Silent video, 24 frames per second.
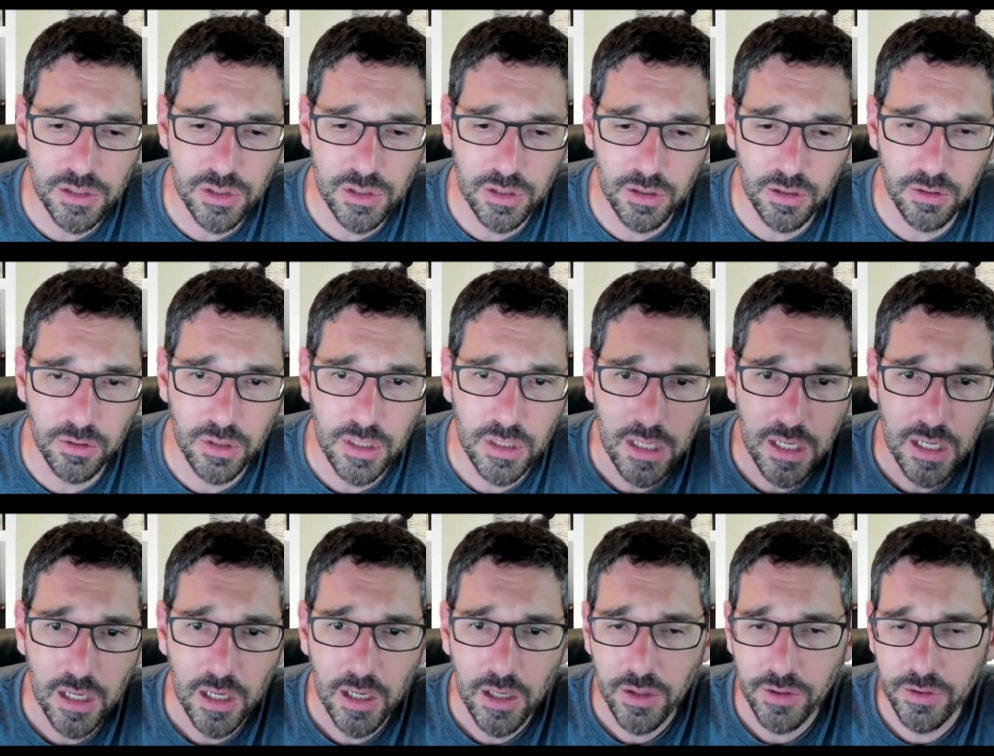So
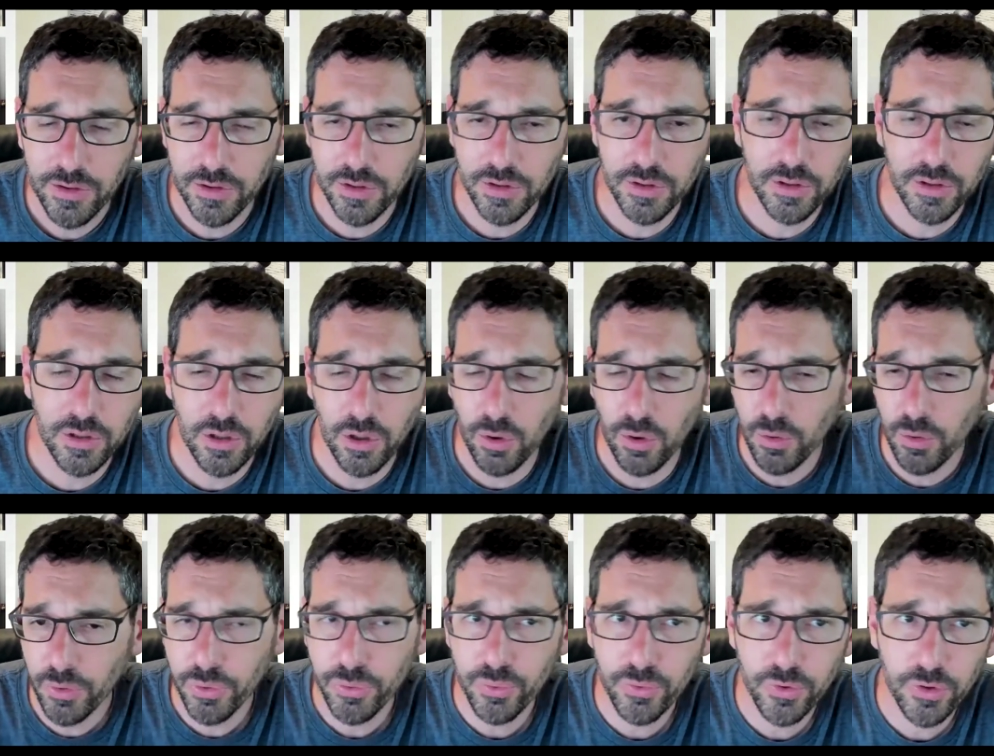go
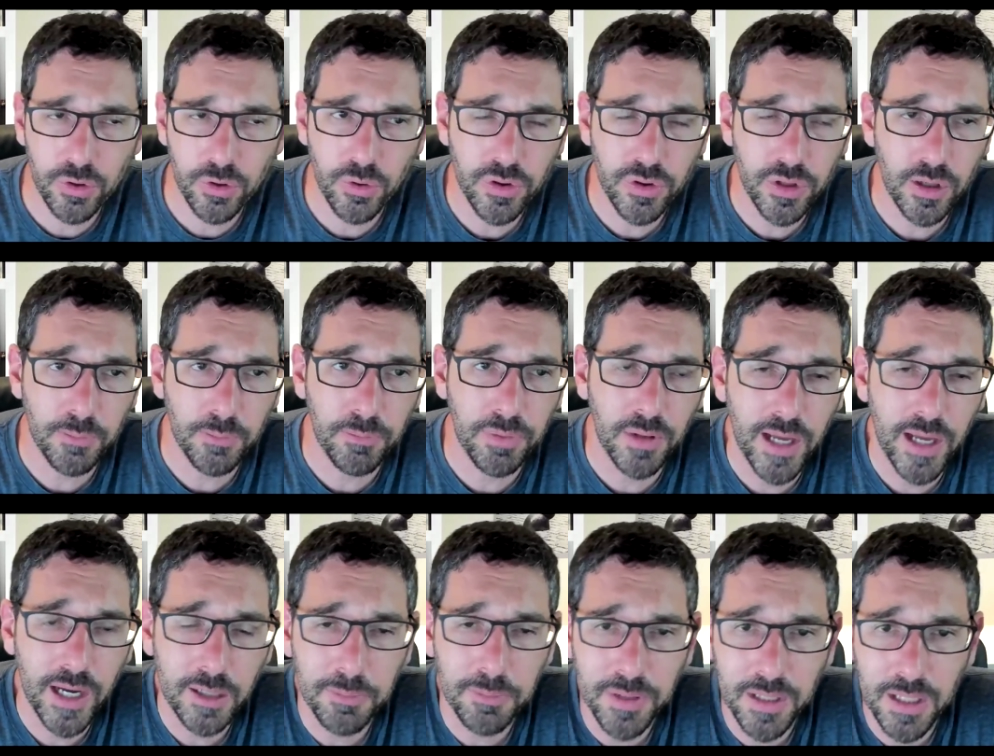through the
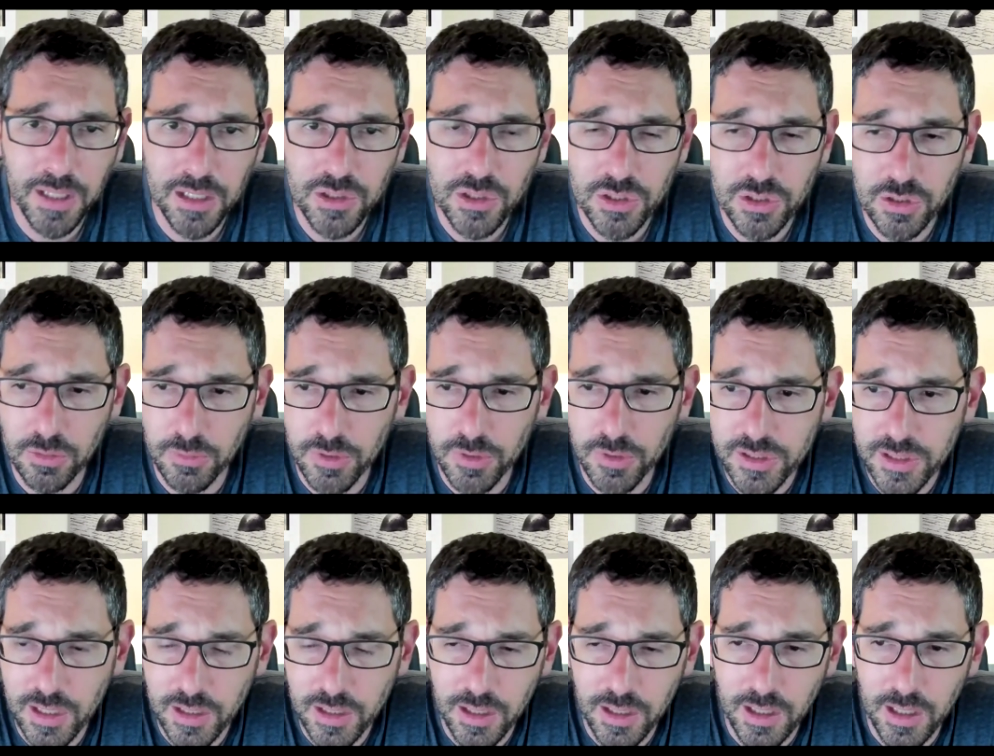blog page,
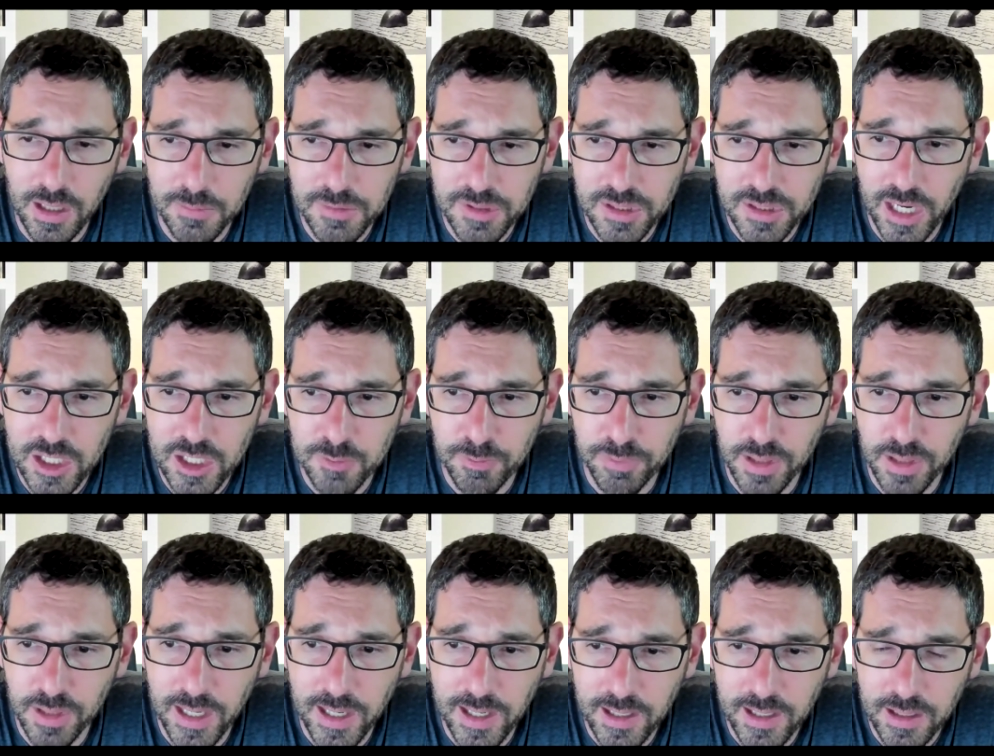
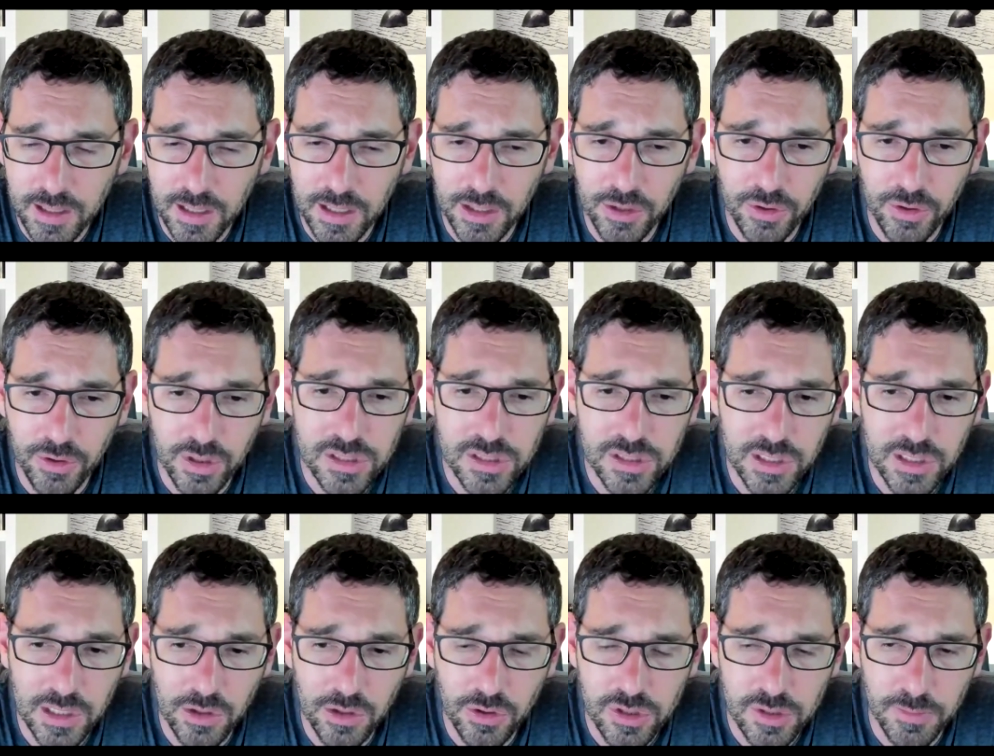assumeless.com/blog, and you can
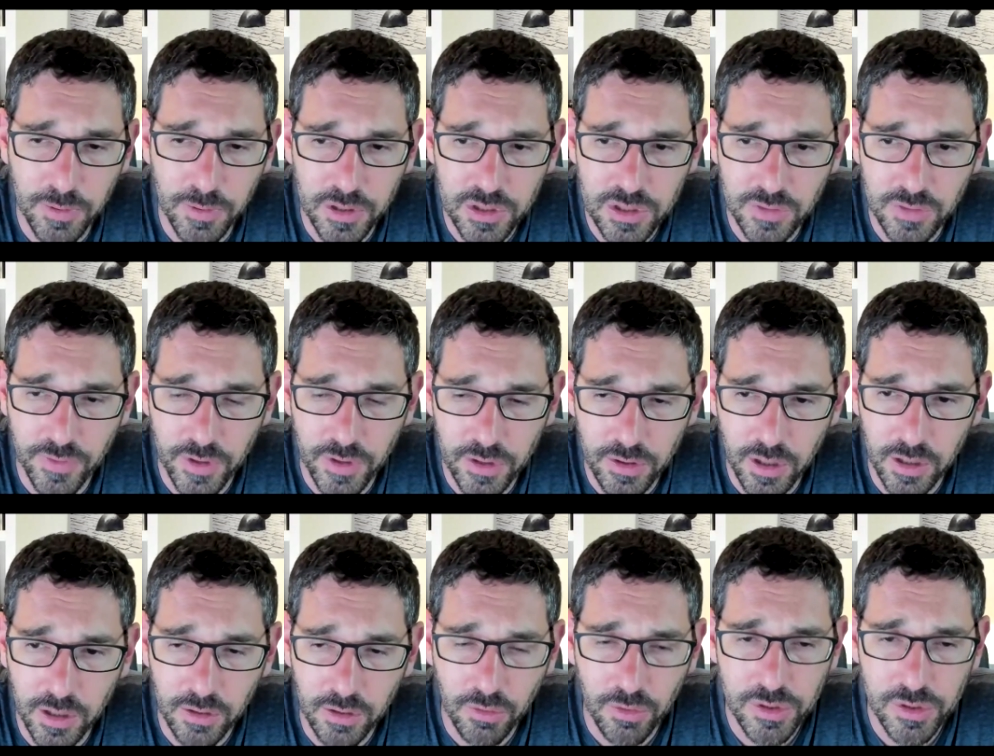see there's a bunch of other
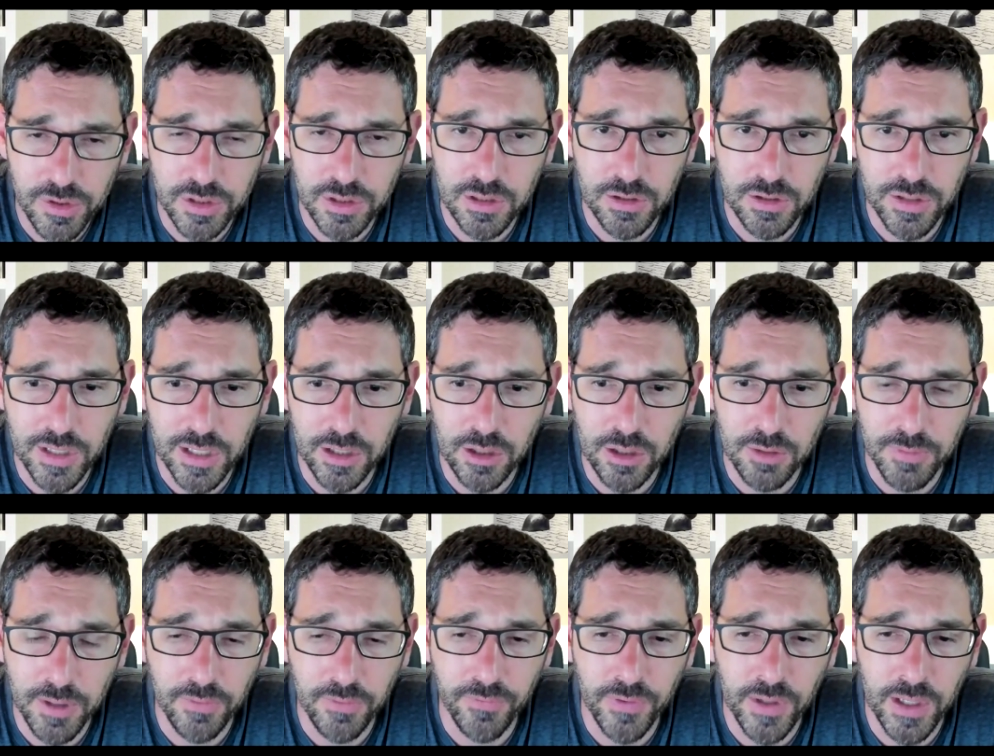articles in there that you
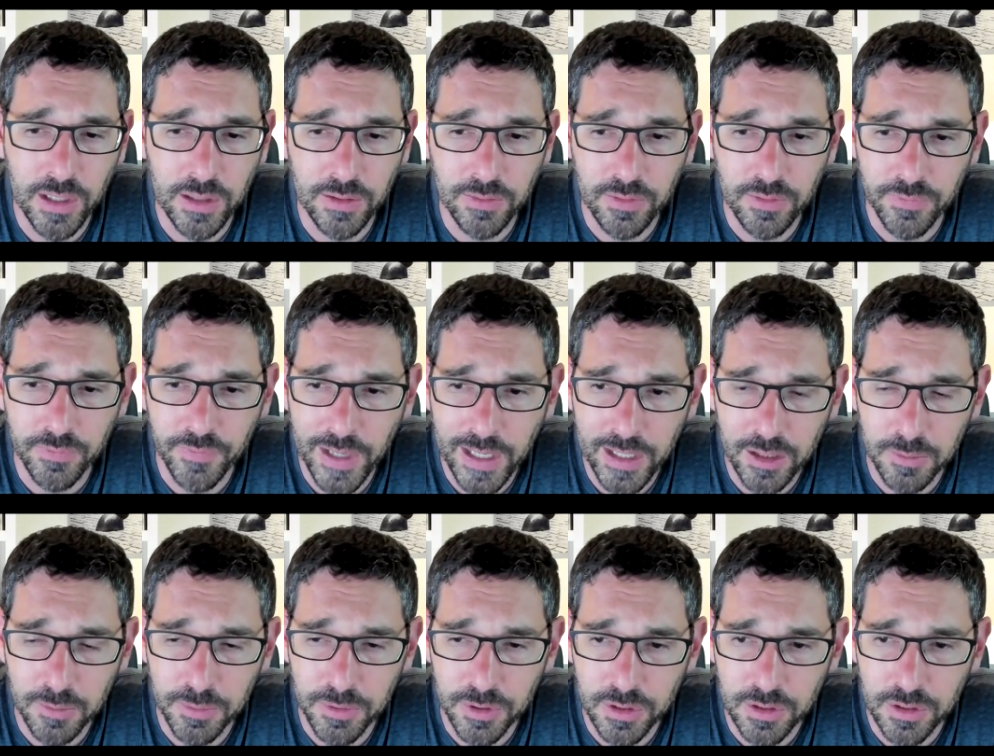might find
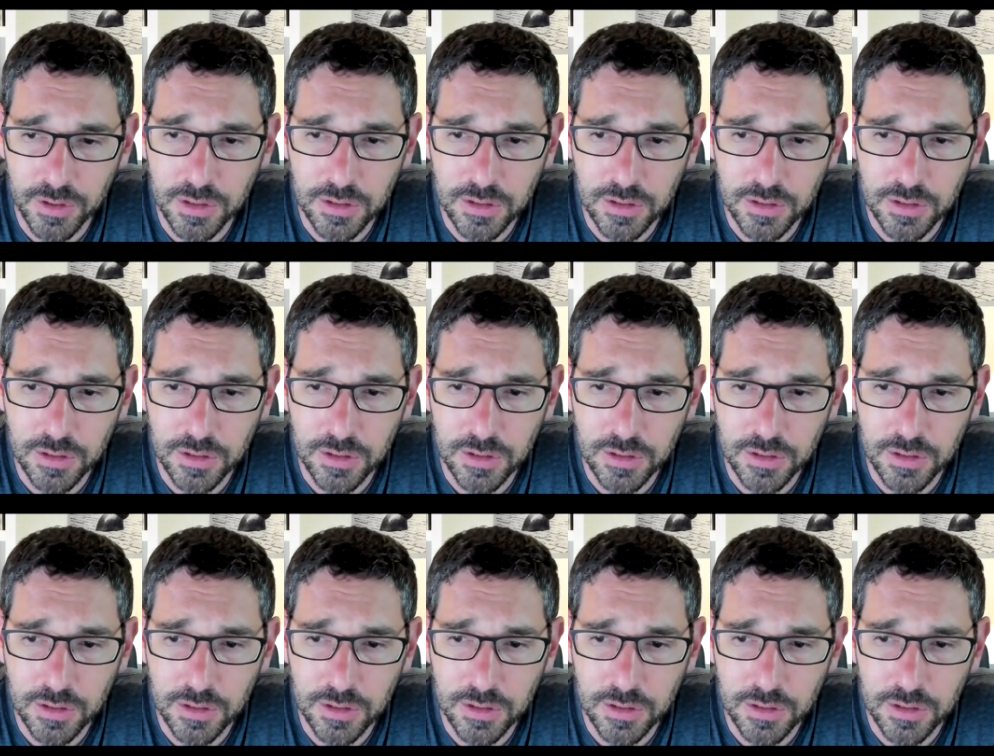valuable.